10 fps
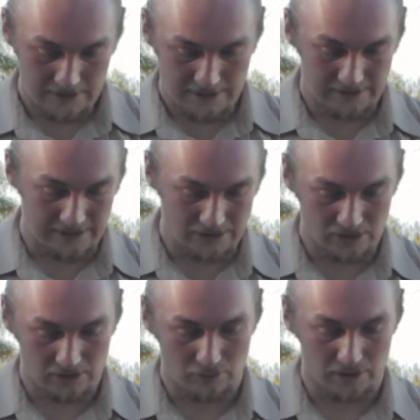And again,
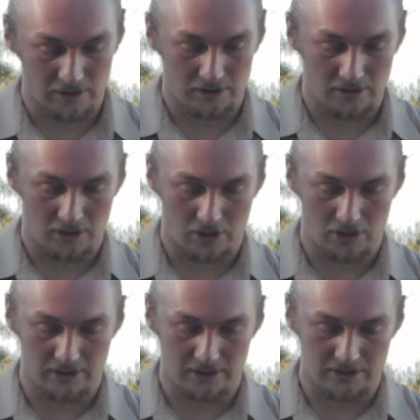you're going to want a
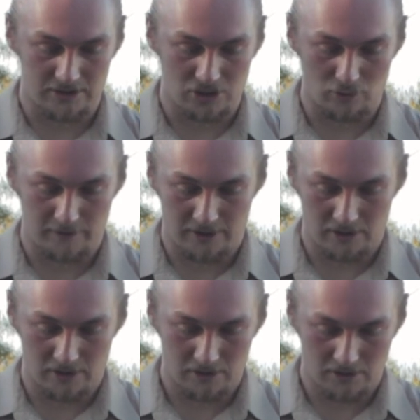hearty scoop
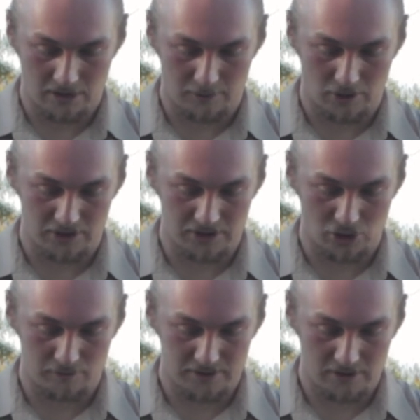here, a couple hearty
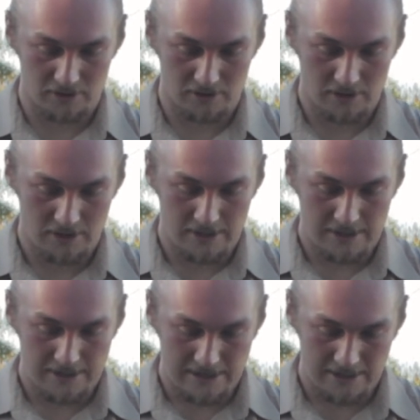scoops.
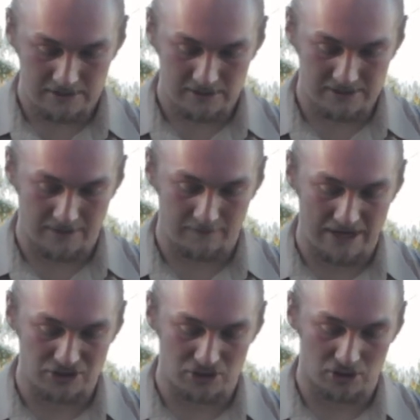This is the same
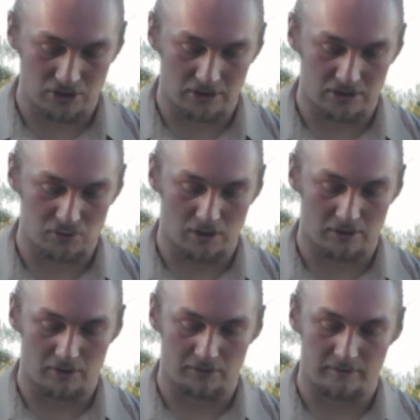batch as earlier as well,
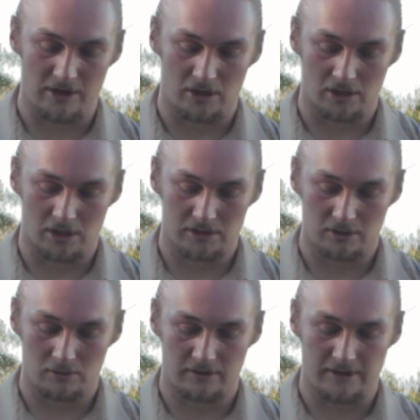the one that we made our
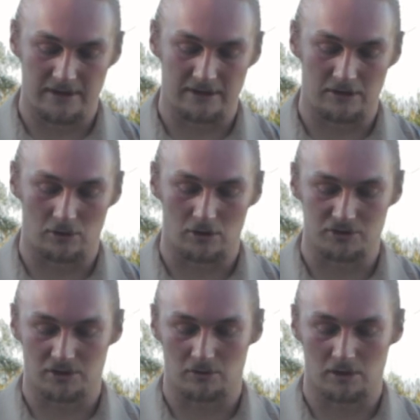cocktail with, and now
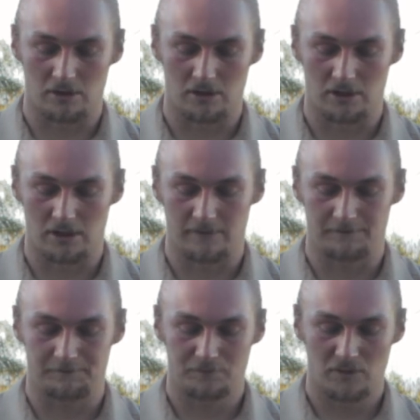also
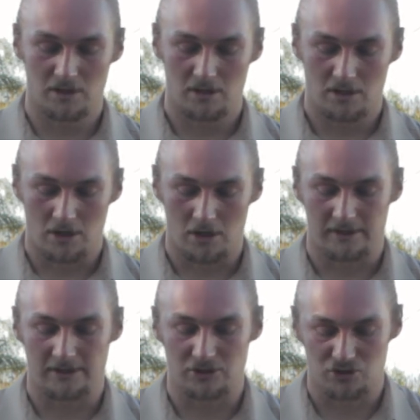our
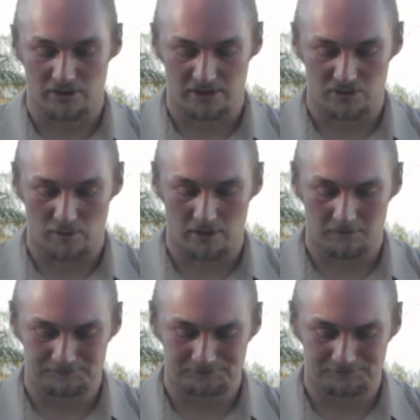Guinness drink as well.